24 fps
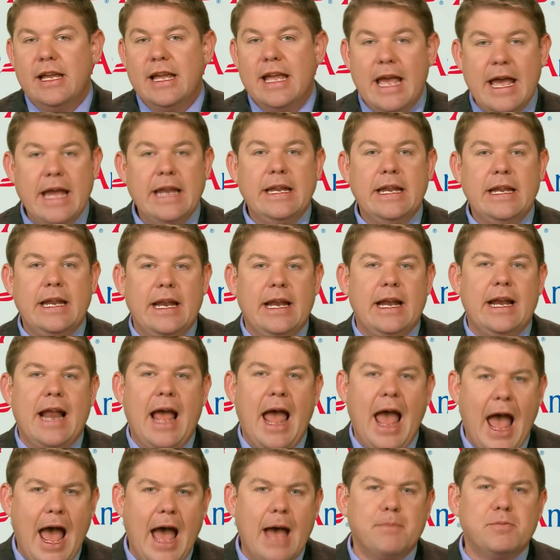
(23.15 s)
ended in an
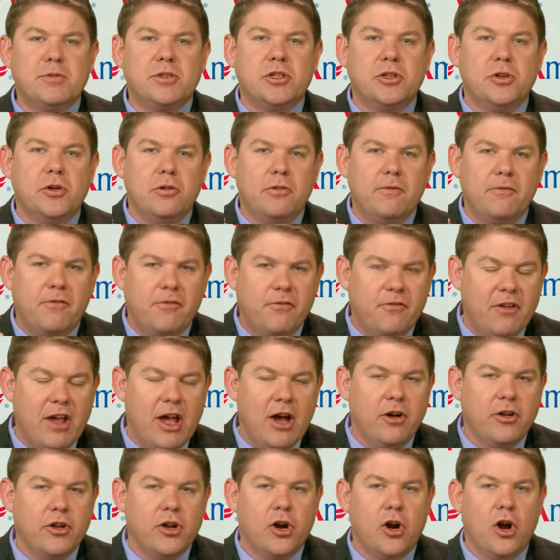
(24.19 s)
absolute
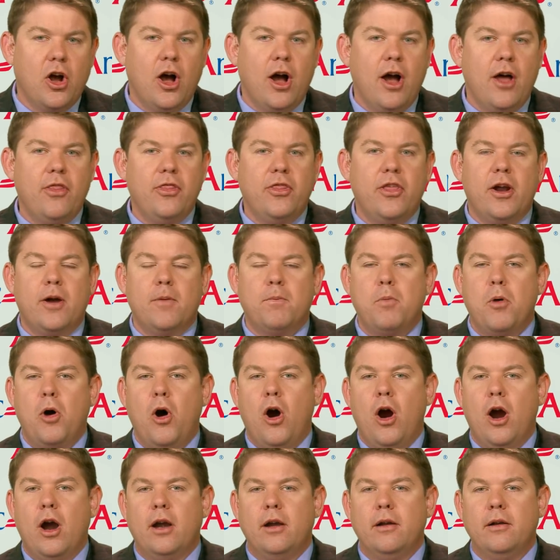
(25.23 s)
failure on their
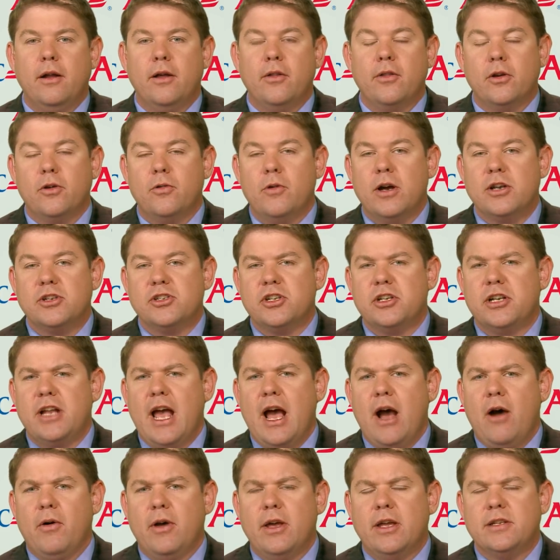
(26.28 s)
part. Now, the question
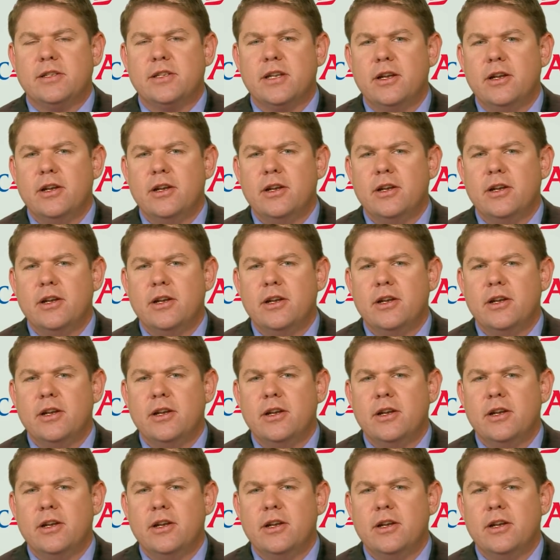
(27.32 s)
now is,